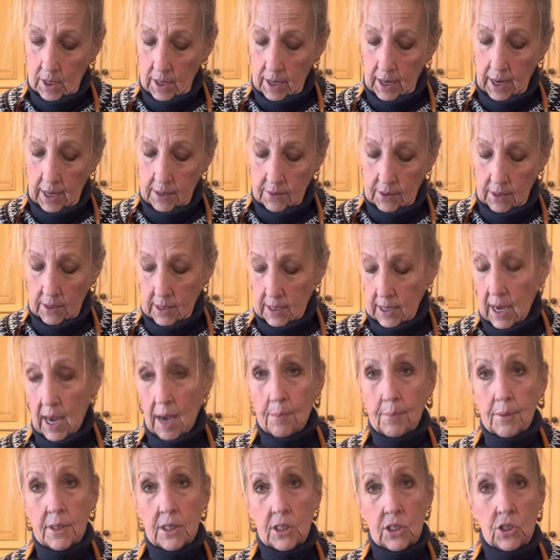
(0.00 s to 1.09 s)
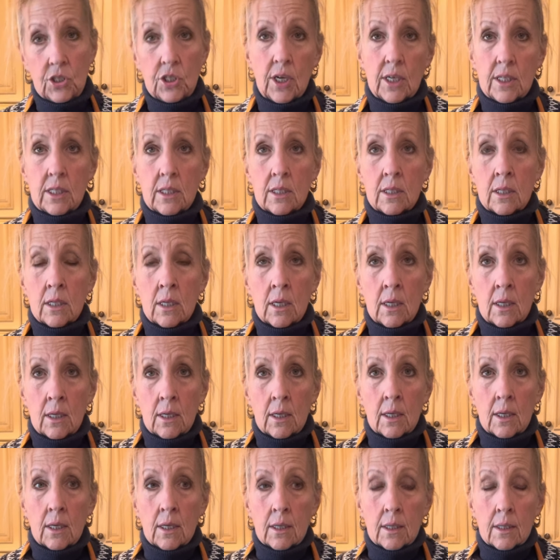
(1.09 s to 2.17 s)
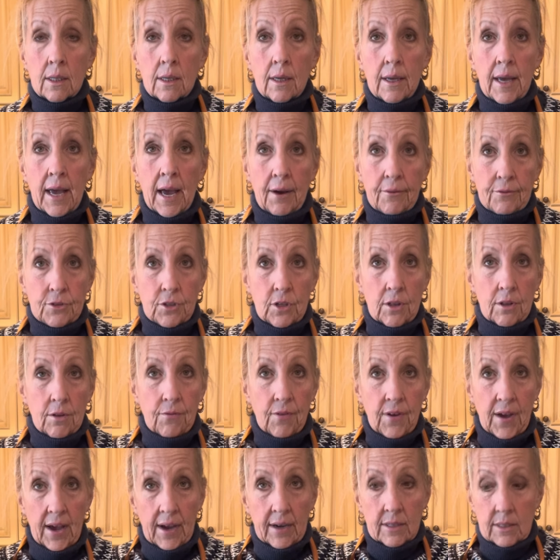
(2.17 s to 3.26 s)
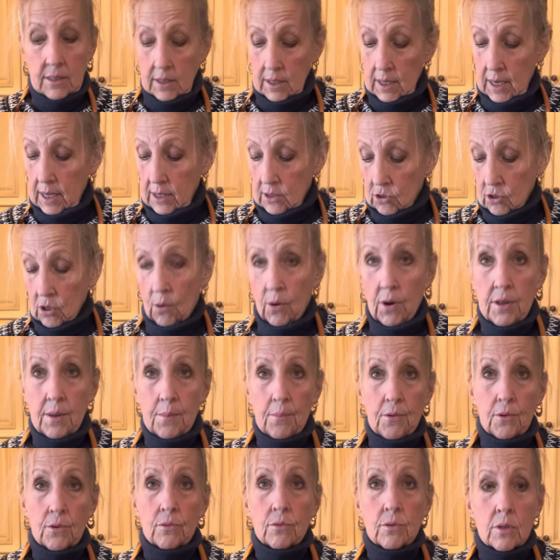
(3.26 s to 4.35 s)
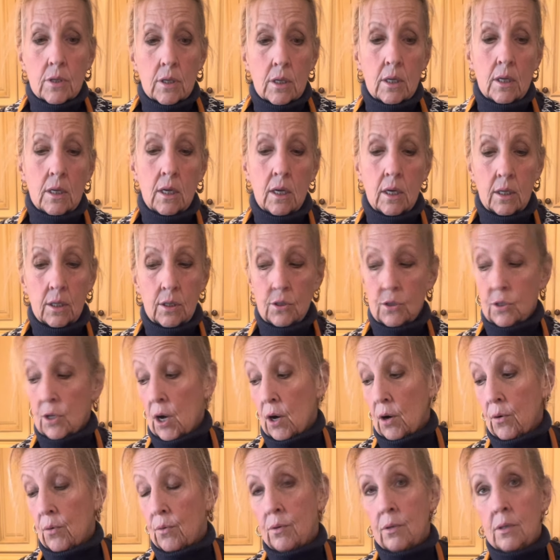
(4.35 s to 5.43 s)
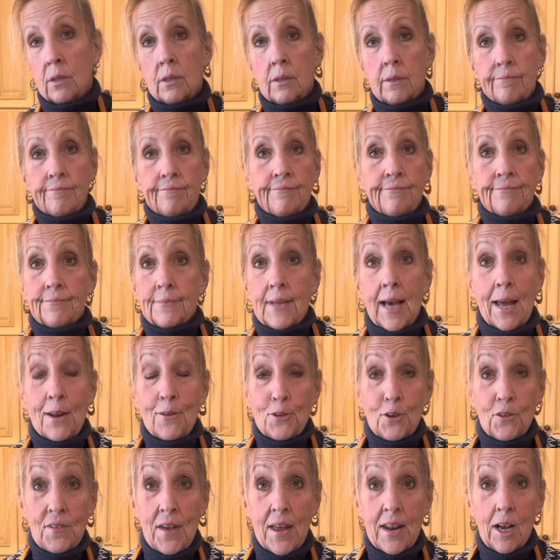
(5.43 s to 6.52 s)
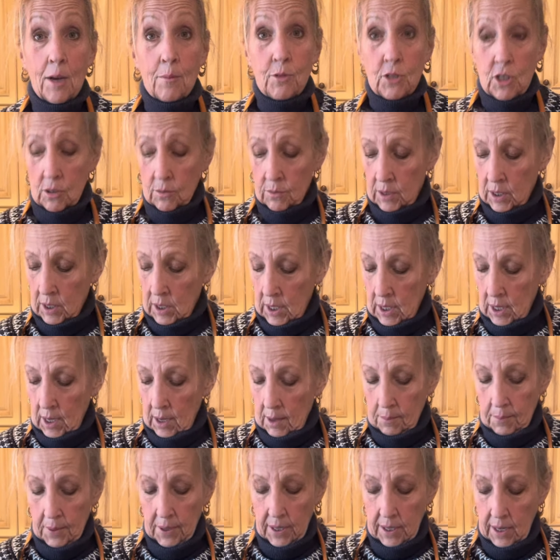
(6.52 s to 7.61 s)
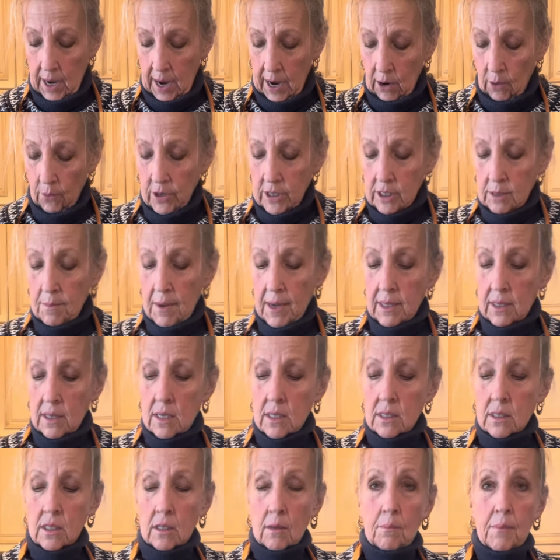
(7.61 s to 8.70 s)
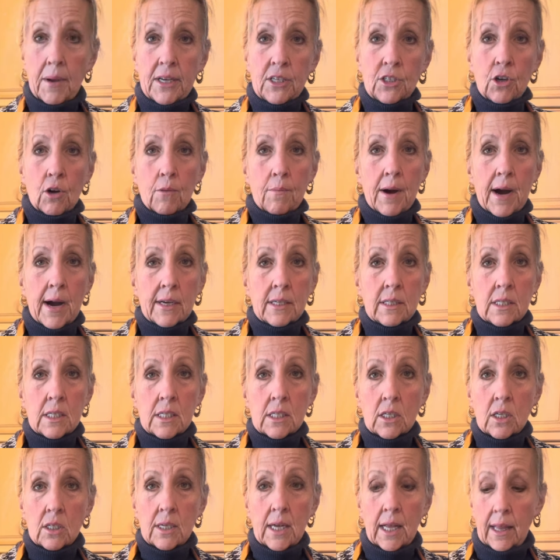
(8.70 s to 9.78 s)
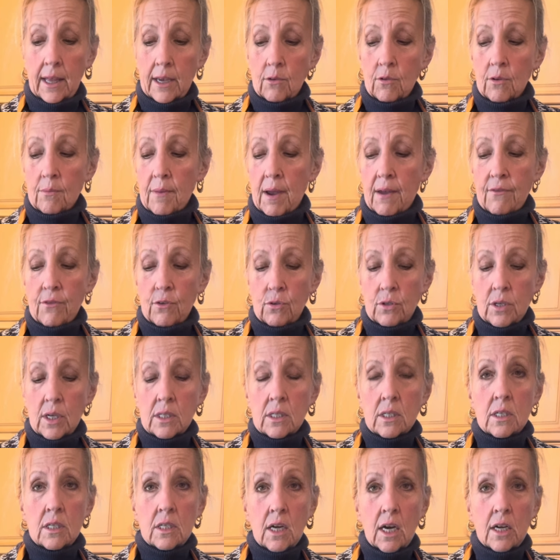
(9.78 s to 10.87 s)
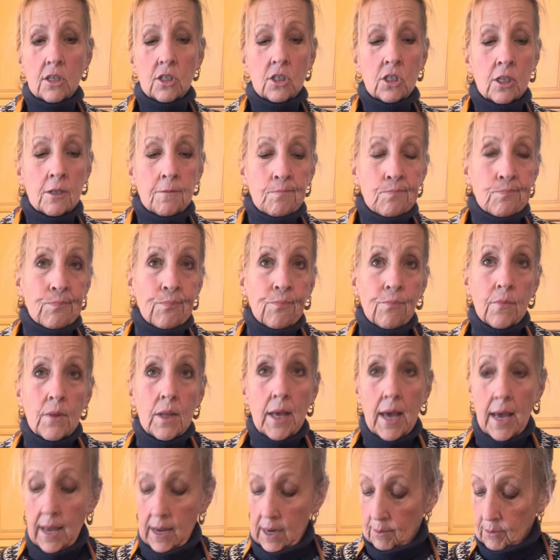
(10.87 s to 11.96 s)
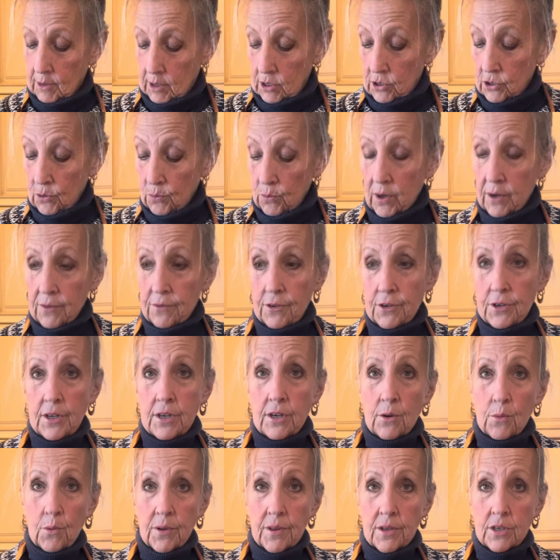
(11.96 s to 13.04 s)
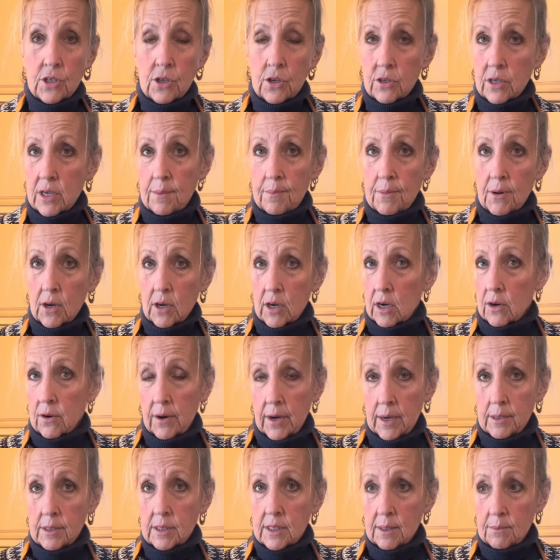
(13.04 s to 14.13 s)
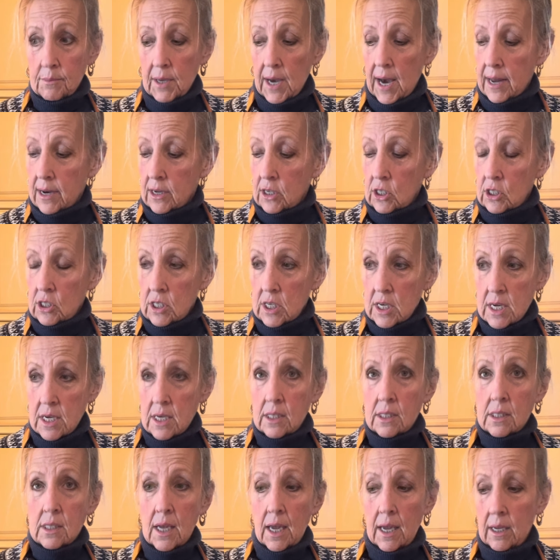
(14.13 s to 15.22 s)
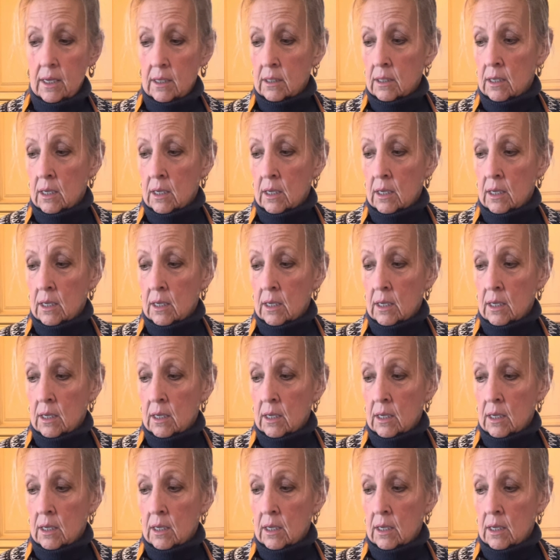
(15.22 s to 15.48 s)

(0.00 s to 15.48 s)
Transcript: And then the apple is just after the fact, and so are the prunes. So I don't know if that helps you, but I always make these little bento boxes because I like when my food doesn't touch. And I'm going to do one for dinner with a turkey burger and some cottage cheese, and